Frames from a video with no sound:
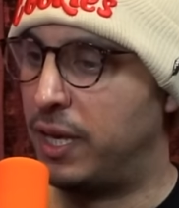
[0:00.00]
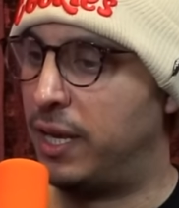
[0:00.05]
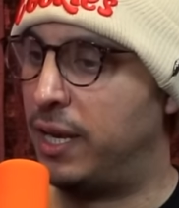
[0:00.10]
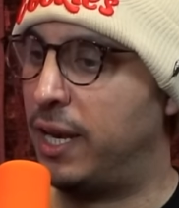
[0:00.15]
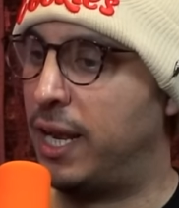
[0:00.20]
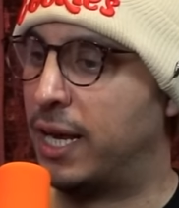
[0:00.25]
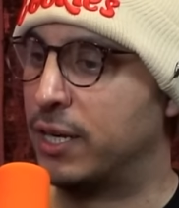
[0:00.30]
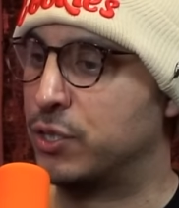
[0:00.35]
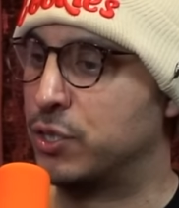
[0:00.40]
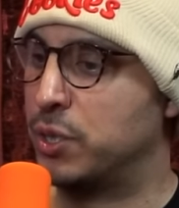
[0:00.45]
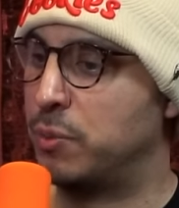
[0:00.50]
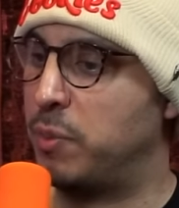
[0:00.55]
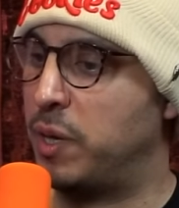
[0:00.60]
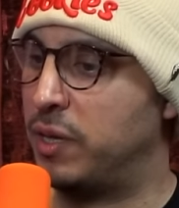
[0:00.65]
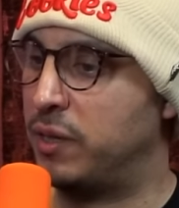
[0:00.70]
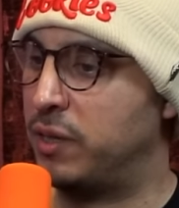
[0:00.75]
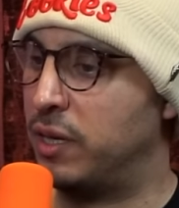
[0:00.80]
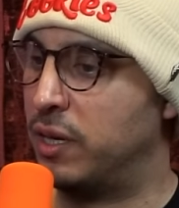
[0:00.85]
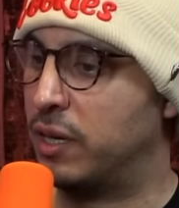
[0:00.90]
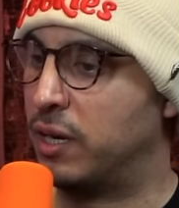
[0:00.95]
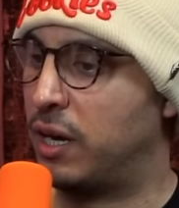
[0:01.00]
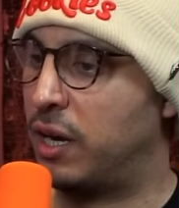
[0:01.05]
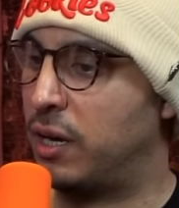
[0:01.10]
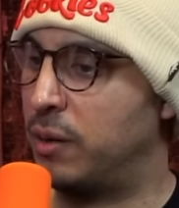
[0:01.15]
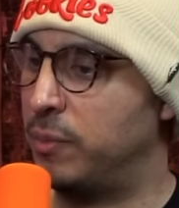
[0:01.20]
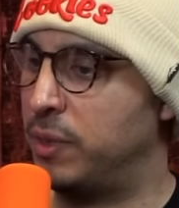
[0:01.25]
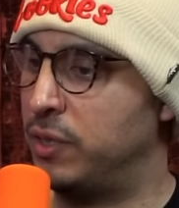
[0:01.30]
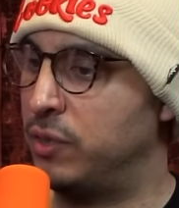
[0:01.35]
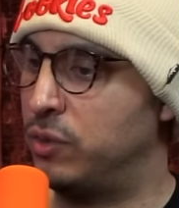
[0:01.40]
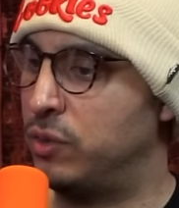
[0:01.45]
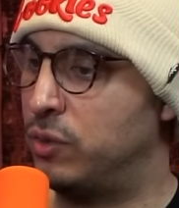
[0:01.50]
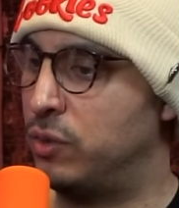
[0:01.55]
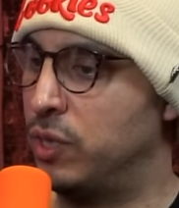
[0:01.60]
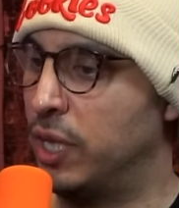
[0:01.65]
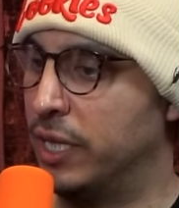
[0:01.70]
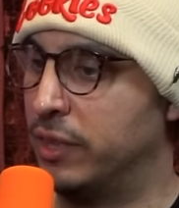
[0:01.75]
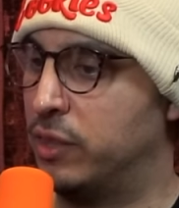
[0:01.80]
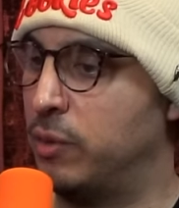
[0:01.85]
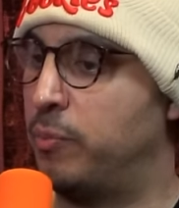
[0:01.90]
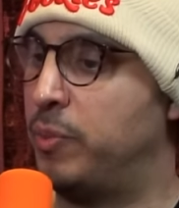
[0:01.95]
and it actually made the economy
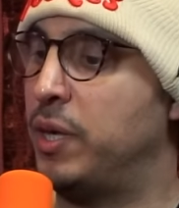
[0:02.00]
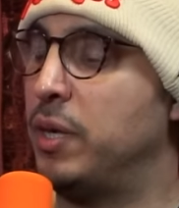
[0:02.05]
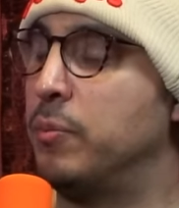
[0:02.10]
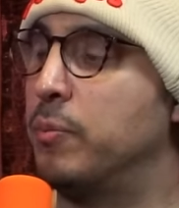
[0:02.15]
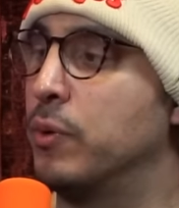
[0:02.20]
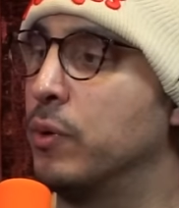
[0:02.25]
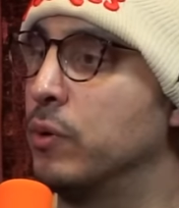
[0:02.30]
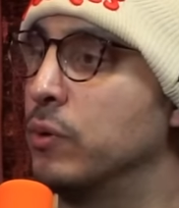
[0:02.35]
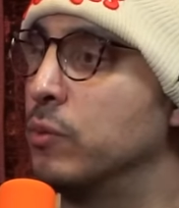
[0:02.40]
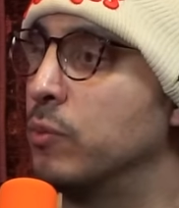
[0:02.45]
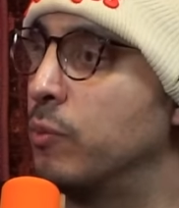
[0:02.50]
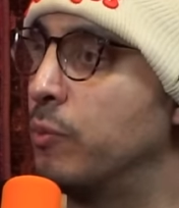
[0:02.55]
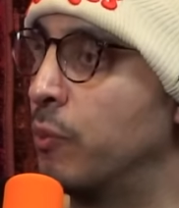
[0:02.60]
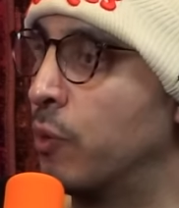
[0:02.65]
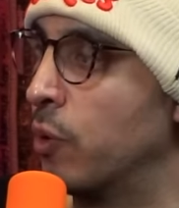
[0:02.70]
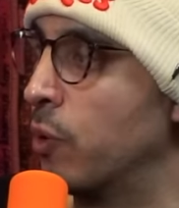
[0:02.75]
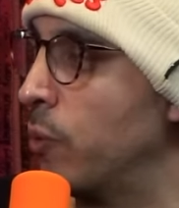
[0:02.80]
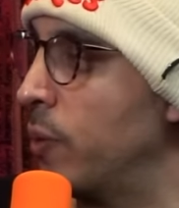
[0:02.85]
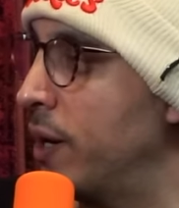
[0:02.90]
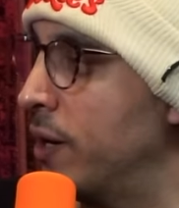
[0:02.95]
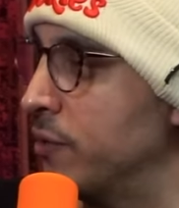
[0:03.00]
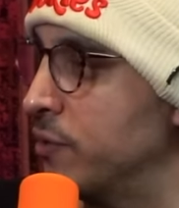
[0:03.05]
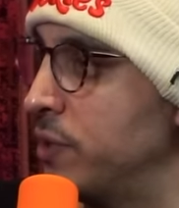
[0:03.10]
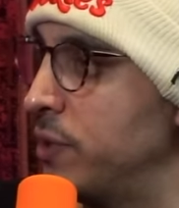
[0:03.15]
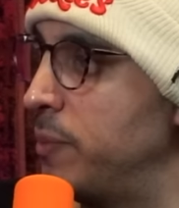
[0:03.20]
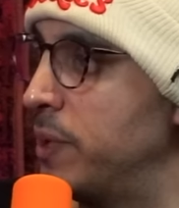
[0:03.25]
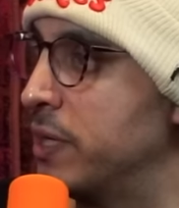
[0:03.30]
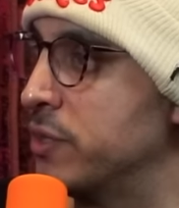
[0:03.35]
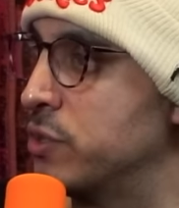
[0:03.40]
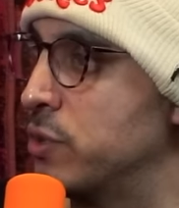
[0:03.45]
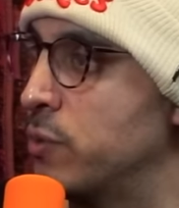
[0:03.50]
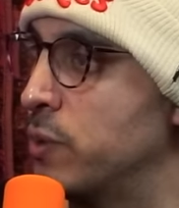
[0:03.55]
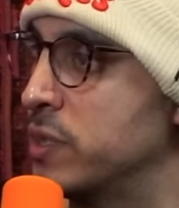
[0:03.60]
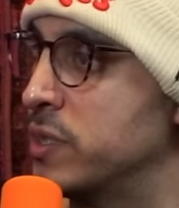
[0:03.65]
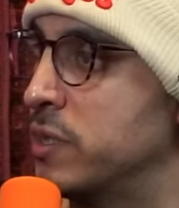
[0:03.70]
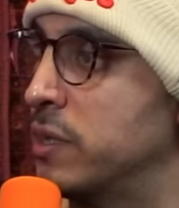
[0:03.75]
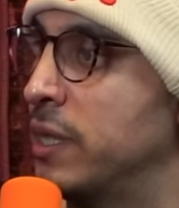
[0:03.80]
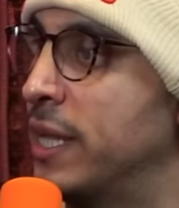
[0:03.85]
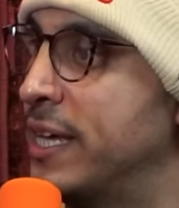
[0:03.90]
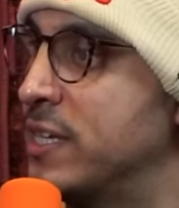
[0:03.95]
like the people more wealthy because there
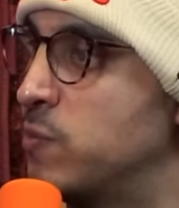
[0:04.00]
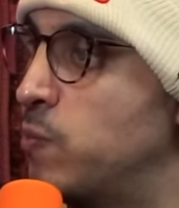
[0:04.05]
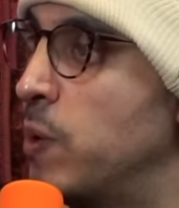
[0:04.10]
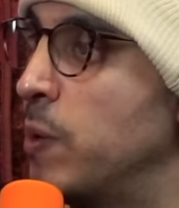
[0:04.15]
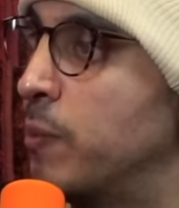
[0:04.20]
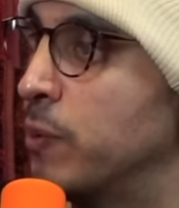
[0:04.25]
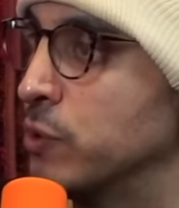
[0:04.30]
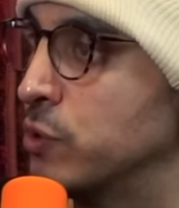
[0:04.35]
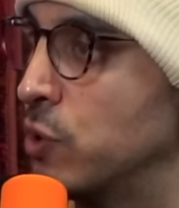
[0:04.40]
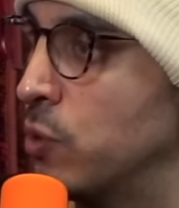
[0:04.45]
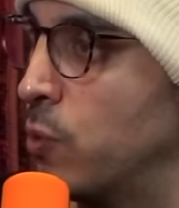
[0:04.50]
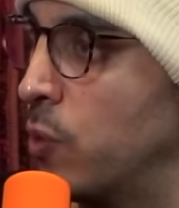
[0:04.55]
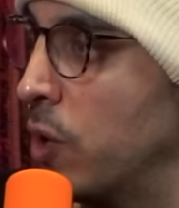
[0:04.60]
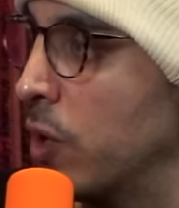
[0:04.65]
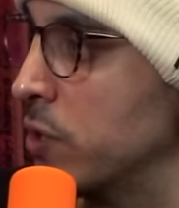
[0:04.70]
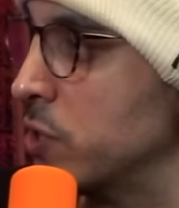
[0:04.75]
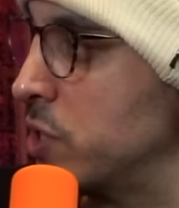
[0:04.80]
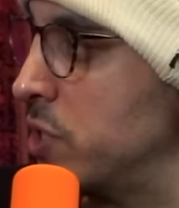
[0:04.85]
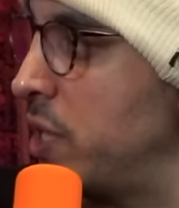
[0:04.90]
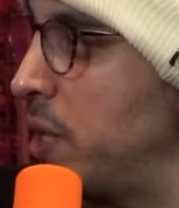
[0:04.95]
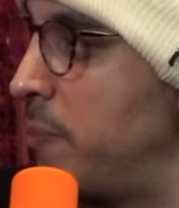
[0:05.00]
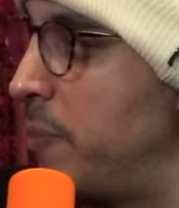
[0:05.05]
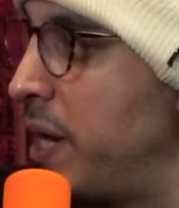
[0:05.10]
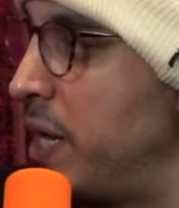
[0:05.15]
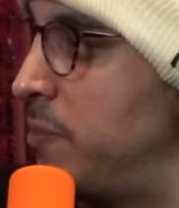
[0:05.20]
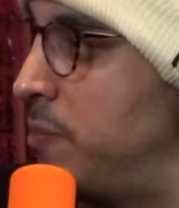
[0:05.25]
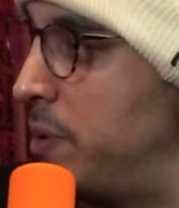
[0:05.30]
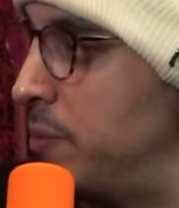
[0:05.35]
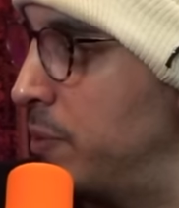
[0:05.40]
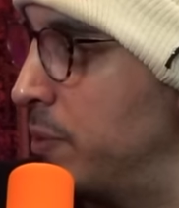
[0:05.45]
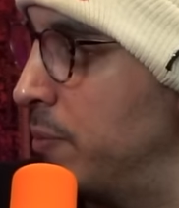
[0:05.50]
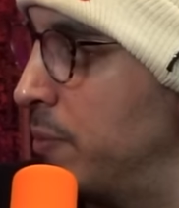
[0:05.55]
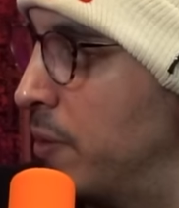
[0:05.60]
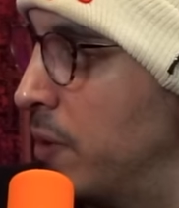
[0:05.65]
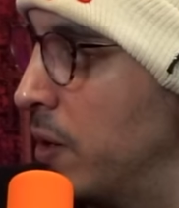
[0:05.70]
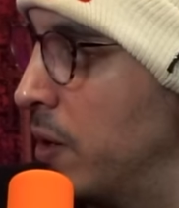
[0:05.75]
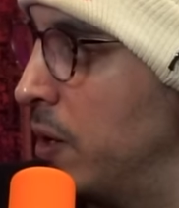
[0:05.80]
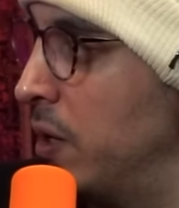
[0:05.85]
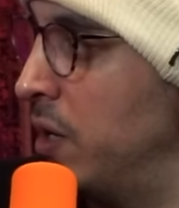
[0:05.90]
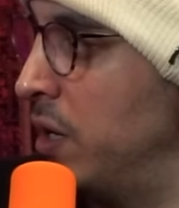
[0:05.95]
was less people to work, so they paid people
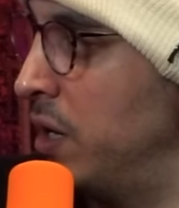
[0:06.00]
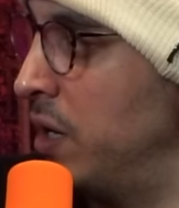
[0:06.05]
more.